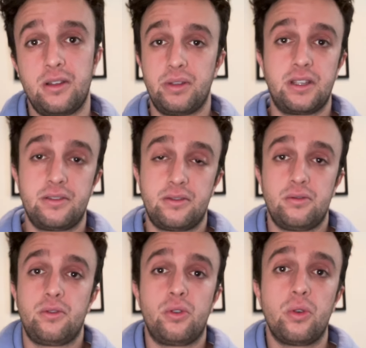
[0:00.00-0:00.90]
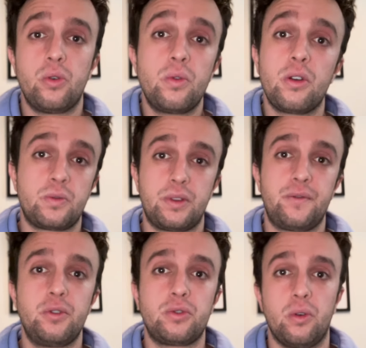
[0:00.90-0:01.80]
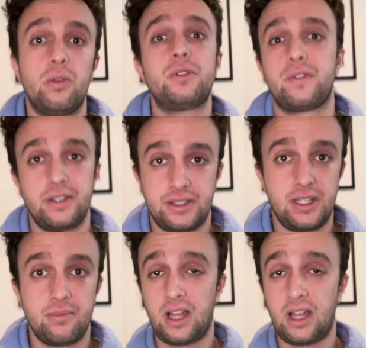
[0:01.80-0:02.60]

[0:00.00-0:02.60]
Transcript: because who knows what the future holds for this team.